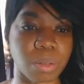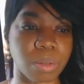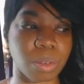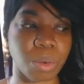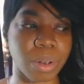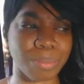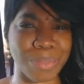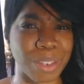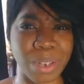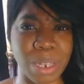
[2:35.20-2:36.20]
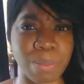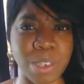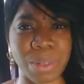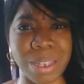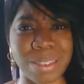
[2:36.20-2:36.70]
or it'll get
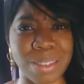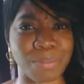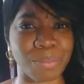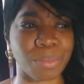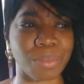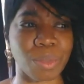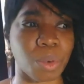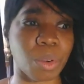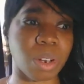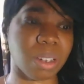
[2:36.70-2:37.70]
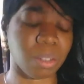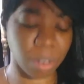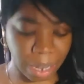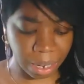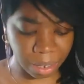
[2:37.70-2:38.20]
misplaced, or they'll look
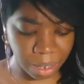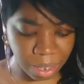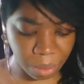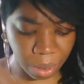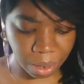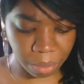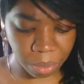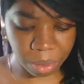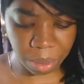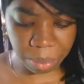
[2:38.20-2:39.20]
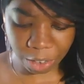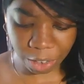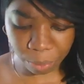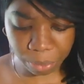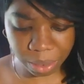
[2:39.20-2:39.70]
at it and they say, well, I don't know anybody
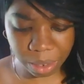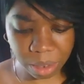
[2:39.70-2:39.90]
from this,